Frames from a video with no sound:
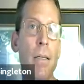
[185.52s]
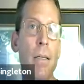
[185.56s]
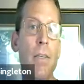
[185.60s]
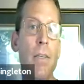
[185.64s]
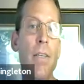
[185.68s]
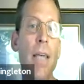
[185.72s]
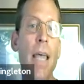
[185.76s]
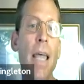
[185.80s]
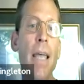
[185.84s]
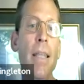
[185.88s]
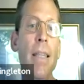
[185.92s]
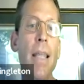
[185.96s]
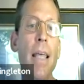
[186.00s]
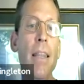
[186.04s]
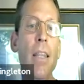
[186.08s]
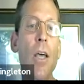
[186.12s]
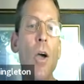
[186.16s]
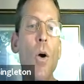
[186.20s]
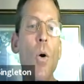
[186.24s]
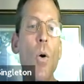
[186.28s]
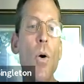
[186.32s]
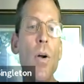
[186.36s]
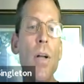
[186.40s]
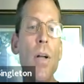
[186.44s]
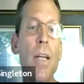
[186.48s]
saying that
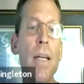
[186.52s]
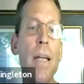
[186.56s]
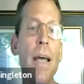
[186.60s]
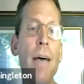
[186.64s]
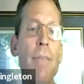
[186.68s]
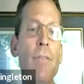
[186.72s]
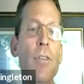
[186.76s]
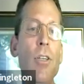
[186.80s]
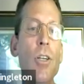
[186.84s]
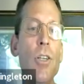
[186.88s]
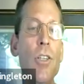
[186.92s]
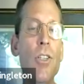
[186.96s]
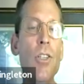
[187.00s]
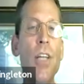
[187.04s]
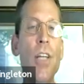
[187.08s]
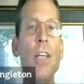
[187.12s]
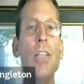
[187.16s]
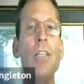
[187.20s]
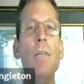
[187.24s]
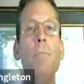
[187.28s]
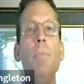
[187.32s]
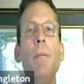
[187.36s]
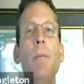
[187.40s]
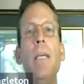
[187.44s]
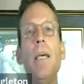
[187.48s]
the court didn't have
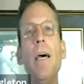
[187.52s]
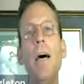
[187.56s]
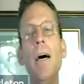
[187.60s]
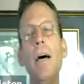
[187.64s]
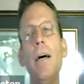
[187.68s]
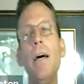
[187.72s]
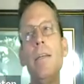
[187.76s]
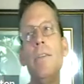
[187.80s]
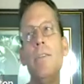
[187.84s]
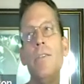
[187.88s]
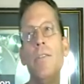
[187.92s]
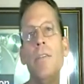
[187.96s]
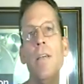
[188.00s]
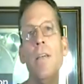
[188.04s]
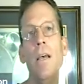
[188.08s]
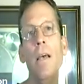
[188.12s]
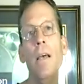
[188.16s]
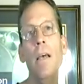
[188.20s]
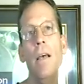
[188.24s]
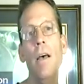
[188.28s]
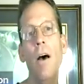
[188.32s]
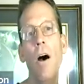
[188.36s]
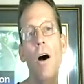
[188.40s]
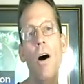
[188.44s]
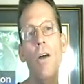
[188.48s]
jurisdiction because
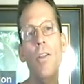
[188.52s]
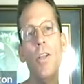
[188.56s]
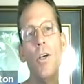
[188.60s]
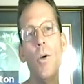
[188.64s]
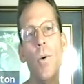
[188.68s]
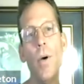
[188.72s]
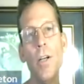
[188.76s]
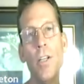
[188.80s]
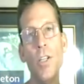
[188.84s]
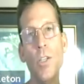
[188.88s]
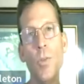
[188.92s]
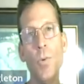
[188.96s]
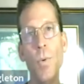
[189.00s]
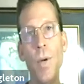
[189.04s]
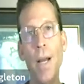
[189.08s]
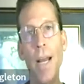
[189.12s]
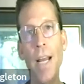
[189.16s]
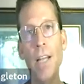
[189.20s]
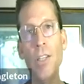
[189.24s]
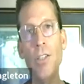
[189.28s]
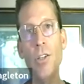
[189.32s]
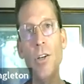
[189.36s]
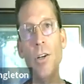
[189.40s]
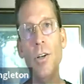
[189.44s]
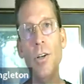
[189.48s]
all the questions were
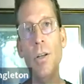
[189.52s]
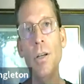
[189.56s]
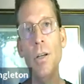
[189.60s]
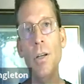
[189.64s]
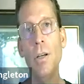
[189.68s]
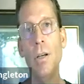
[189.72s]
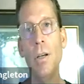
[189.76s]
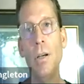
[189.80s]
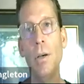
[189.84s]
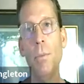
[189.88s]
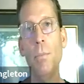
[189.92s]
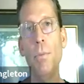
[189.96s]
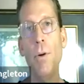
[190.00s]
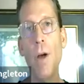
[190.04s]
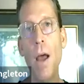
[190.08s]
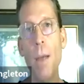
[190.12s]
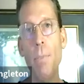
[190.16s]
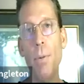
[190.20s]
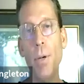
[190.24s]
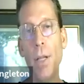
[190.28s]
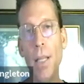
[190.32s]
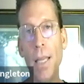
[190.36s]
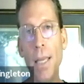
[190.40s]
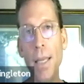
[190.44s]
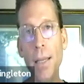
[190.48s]
answered
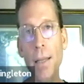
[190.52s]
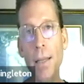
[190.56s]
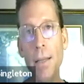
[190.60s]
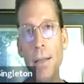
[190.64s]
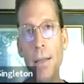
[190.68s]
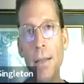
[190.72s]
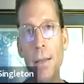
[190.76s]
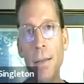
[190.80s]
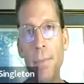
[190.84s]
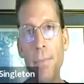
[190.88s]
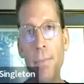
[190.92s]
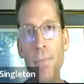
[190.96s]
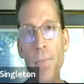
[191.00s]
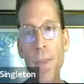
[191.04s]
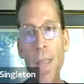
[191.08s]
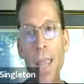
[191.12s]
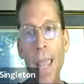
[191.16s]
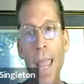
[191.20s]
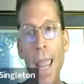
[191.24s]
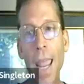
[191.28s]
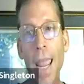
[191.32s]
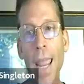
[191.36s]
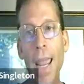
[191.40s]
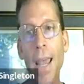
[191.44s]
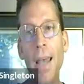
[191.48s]
properly
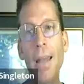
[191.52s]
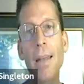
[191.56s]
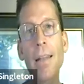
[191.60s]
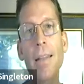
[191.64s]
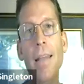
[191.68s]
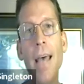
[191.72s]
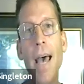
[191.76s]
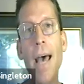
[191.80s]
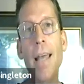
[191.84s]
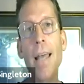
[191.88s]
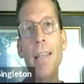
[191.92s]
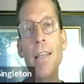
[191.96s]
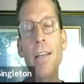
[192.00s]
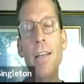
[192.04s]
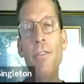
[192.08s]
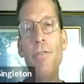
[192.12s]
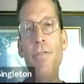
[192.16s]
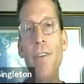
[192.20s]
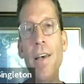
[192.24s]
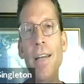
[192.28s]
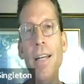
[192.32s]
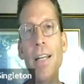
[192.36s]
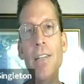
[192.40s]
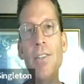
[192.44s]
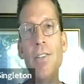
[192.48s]
and that the
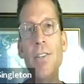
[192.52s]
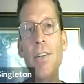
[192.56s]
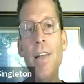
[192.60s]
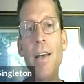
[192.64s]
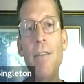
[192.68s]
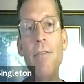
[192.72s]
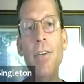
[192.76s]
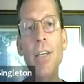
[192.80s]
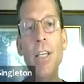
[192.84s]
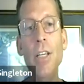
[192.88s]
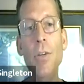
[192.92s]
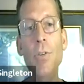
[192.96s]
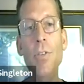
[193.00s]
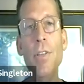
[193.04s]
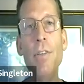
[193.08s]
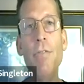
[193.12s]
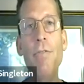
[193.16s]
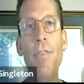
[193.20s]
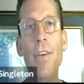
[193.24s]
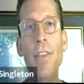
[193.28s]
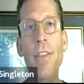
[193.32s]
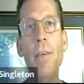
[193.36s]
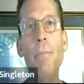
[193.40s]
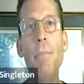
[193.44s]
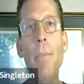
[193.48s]
defendants never used the
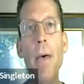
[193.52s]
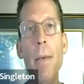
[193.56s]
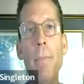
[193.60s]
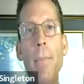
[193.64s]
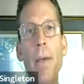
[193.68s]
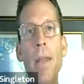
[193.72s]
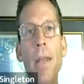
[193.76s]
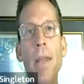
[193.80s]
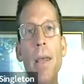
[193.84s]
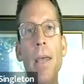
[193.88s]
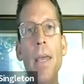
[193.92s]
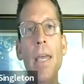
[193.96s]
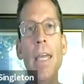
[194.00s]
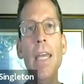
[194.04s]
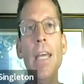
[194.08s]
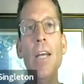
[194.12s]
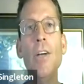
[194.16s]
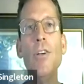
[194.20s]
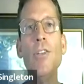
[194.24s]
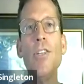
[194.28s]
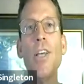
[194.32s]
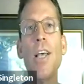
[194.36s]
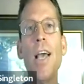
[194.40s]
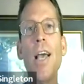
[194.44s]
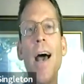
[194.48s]
Fifth Amendment.
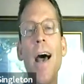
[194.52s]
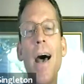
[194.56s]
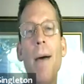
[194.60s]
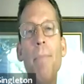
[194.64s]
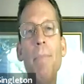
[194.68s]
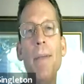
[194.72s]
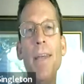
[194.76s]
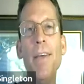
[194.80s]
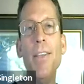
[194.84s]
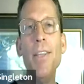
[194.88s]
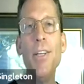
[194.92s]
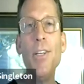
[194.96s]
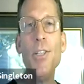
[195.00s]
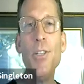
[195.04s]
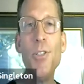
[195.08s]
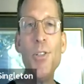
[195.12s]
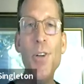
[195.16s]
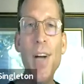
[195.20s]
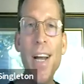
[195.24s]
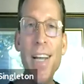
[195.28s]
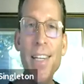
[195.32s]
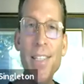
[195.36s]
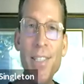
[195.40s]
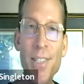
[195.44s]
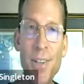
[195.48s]
Here's a copy of the
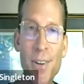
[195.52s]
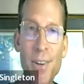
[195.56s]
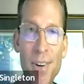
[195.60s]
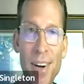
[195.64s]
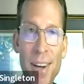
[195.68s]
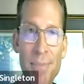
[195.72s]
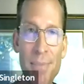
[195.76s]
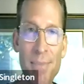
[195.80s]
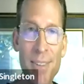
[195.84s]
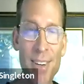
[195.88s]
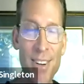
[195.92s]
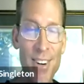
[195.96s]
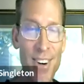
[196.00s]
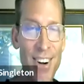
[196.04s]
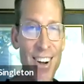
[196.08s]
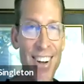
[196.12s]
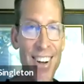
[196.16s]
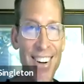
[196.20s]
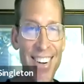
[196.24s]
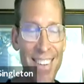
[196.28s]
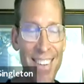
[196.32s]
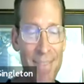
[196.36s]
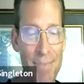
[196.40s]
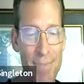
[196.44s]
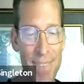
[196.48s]
transcript, Your
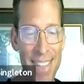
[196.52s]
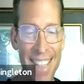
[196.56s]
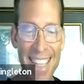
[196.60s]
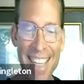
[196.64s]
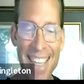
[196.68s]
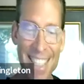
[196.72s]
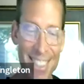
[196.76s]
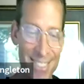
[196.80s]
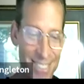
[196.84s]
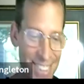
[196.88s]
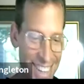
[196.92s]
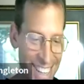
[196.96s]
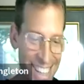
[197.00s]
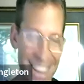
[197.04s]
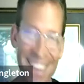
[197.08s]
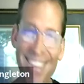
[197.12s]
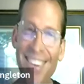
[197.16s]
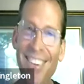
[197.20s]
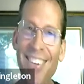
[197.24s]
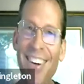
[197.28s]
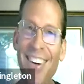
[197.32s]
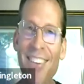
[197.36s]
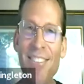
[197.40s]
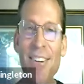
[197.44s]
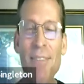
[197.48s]
Honor. Please read
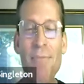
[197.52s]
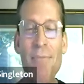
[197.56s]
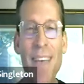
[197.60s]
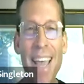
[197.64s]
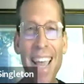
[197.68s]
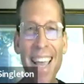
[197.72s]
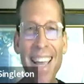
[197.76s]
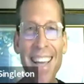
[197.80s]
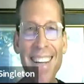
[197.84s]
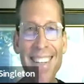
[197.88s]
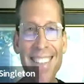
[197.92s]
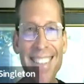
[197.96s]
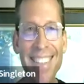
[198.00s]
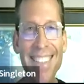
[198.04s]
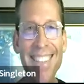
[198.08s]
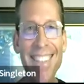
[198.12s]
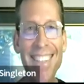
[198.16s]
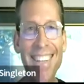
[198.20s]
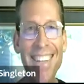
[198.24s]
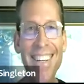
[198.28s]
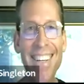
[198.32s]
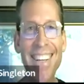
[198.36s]
through every page.